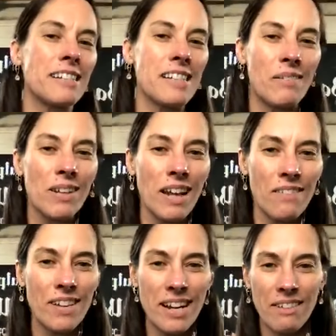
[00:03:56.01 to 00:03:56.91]
and I would love
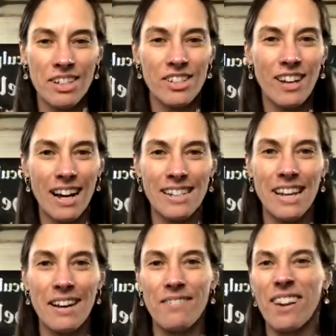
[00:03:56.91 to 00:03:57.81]
to hear what you guys
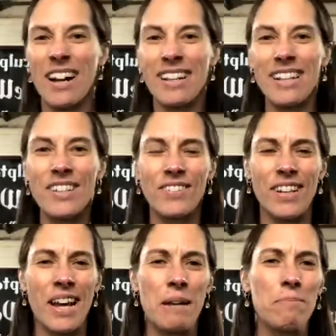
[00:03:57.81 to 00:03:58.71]
have for ideas for
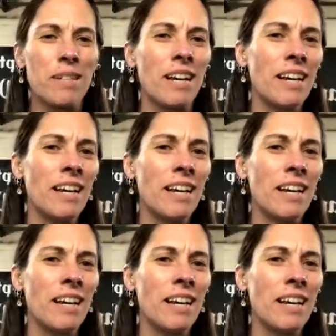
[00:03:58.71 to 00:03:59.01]
names.